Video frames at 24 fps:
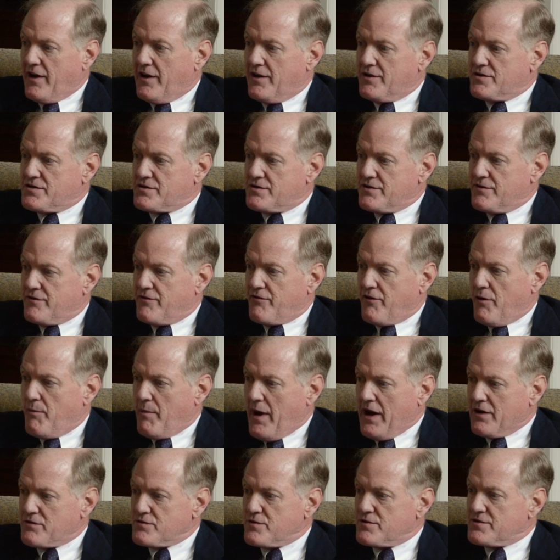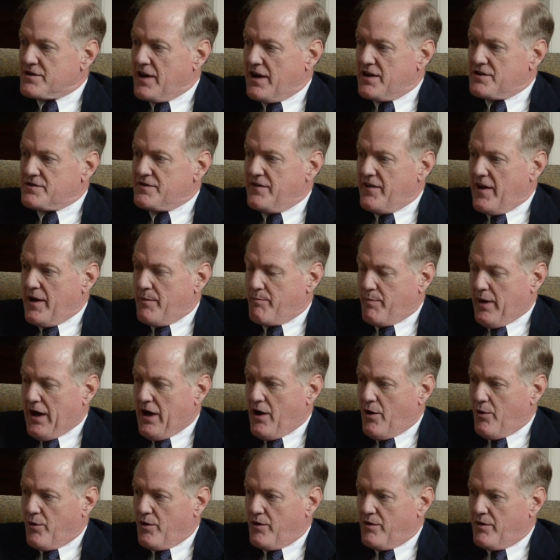us from exercising that
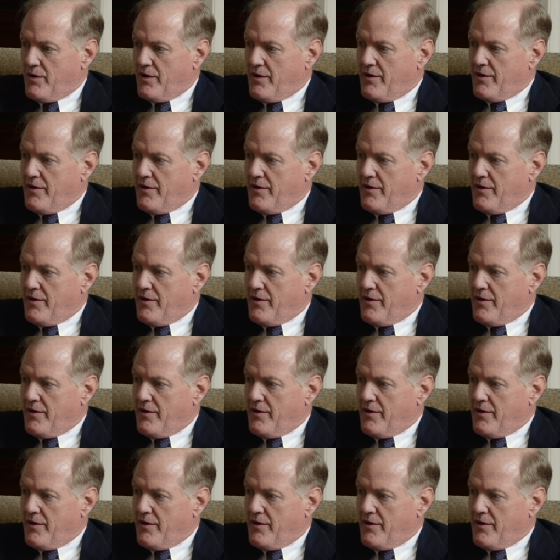power